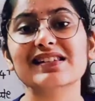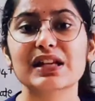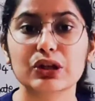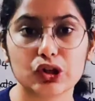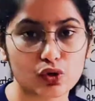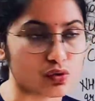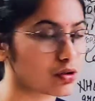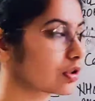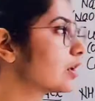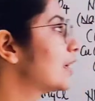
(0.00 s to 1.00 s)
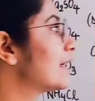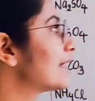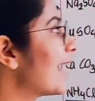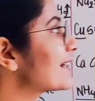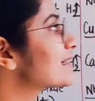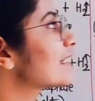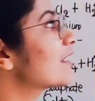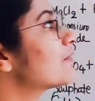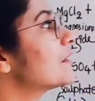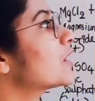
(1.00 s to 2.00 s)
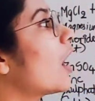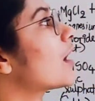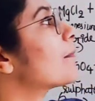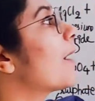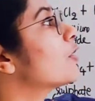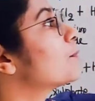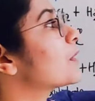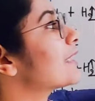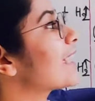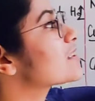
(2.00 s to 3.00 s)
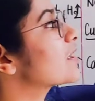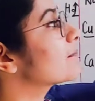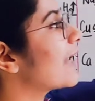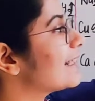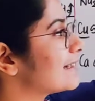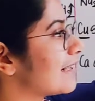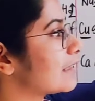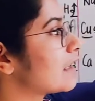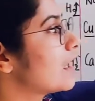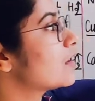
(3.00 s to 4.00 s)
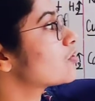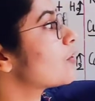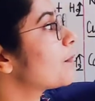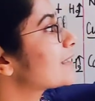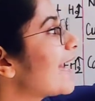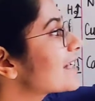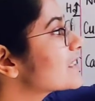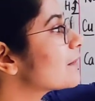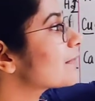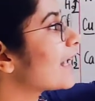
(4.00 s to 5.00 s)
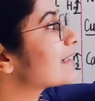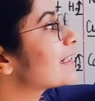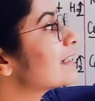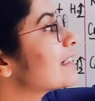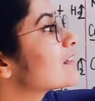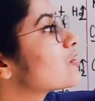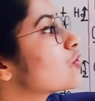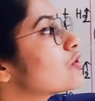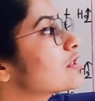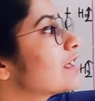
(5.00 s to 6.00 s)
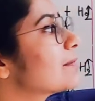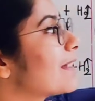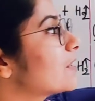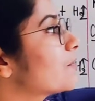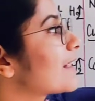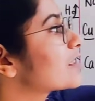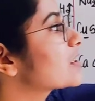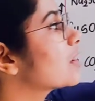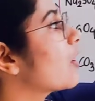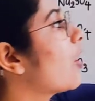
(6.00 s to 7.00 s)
is used. Next, if we talk about potassium nitrate. So potassium nitrate is used in manufacture